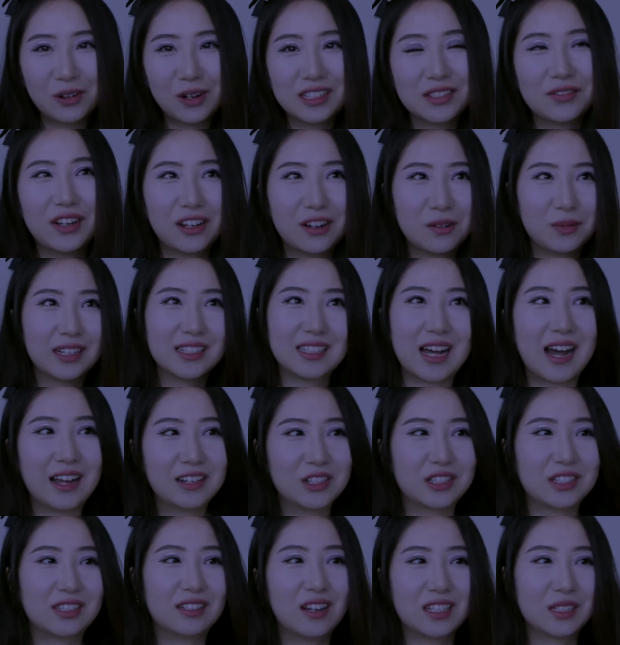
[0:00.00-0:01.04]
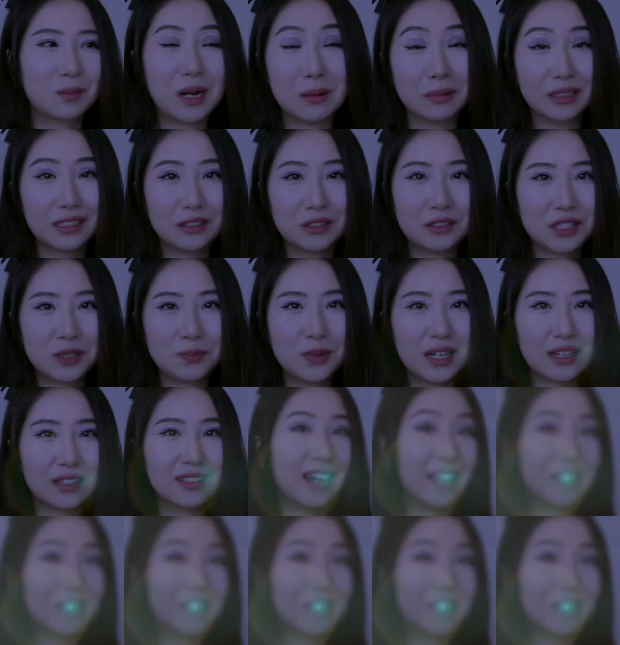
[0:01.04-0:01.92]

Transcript: this video because I just lost my ability to speak